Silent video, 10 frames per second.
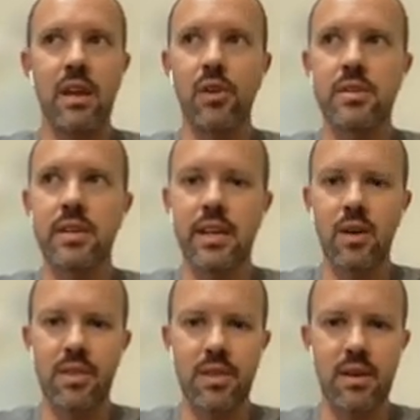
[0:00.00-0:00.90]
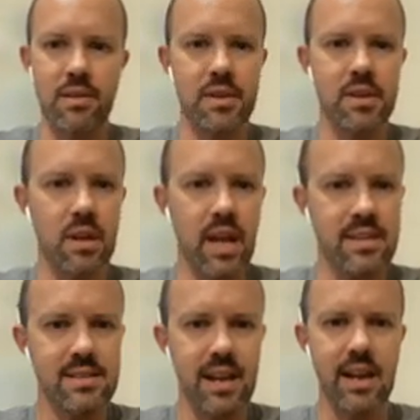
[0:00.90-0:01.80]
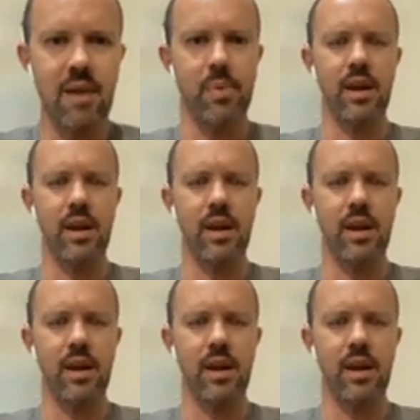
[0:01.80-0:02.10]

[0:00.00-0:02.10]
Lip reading: and it looks like you got the deluxe setup.